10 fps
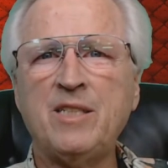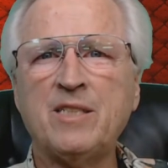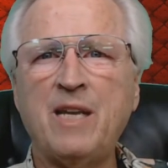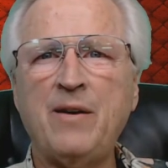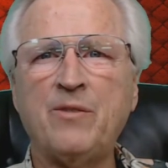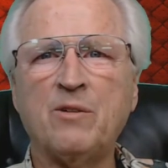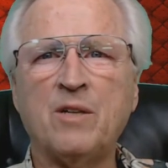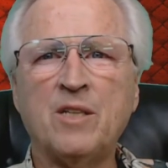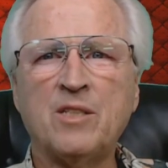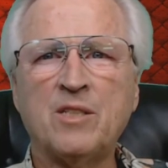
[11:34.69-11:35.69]

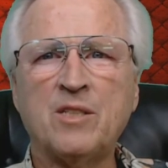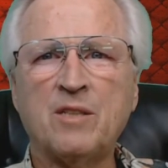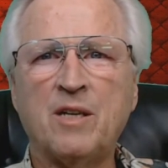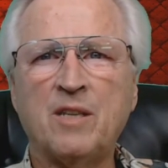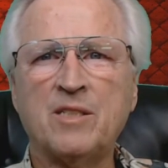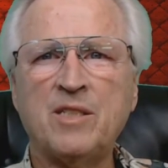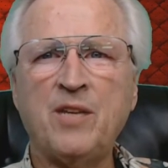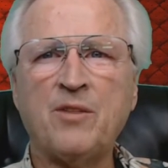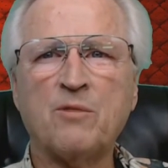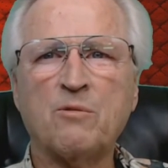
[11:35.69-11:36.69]
staffer,
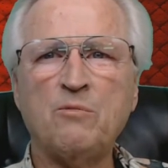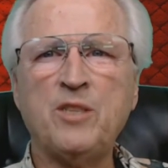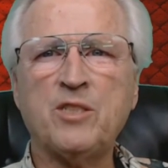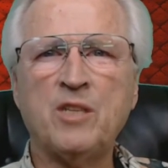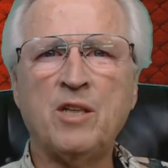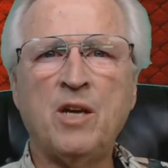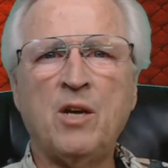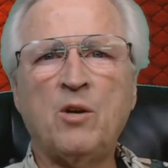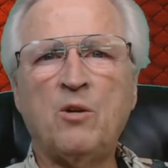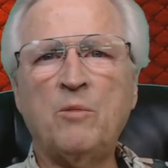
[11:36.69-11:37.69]
Seth Rich,
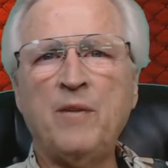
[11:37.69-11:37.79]
whom we